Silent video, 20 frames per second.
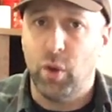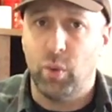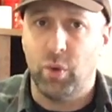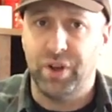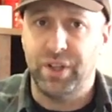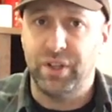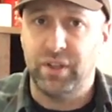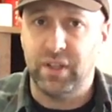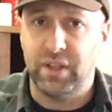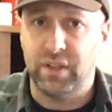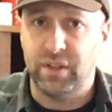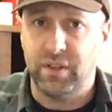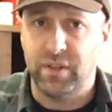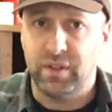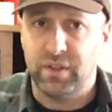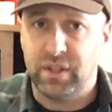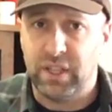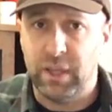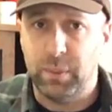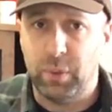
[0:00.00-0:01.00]
where you can
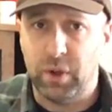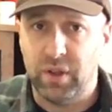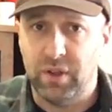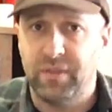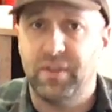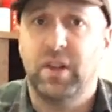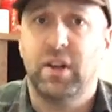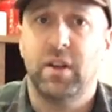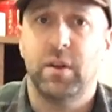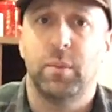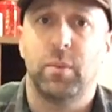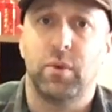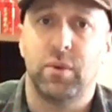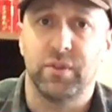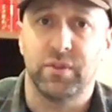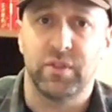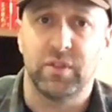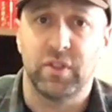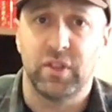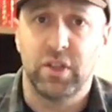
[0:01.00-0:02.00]
keep all the
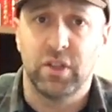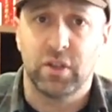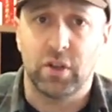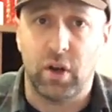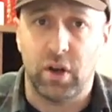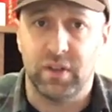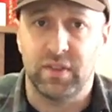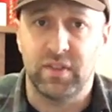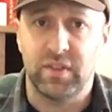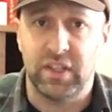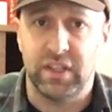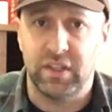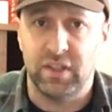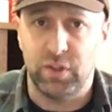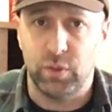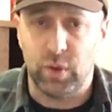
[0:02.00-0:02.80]
variables constant.